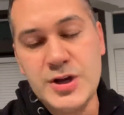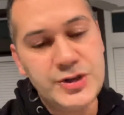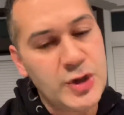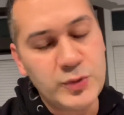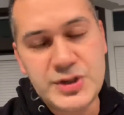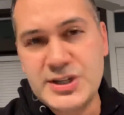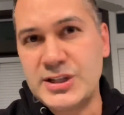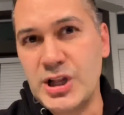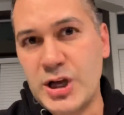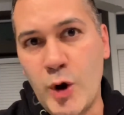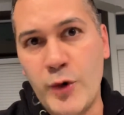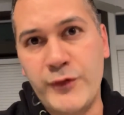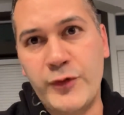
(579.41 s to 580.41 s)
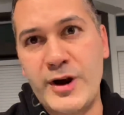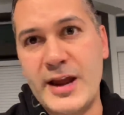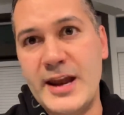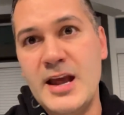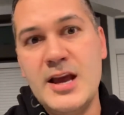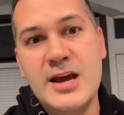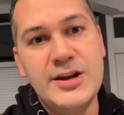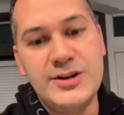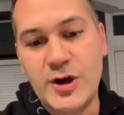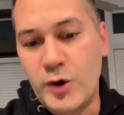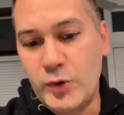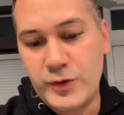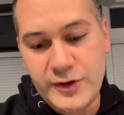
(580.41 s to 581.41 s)
Don't just look over it.
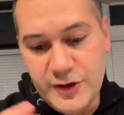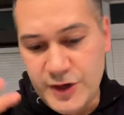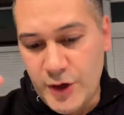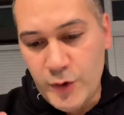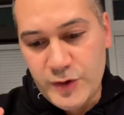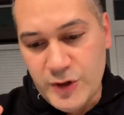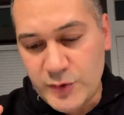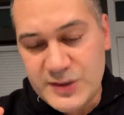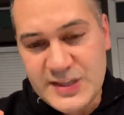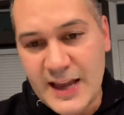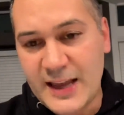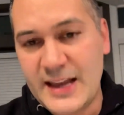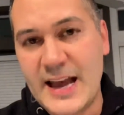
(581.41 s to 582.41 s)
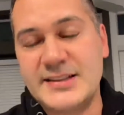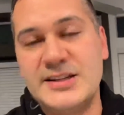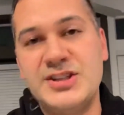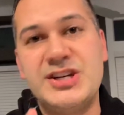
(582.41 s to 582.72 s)
Don't second guess it.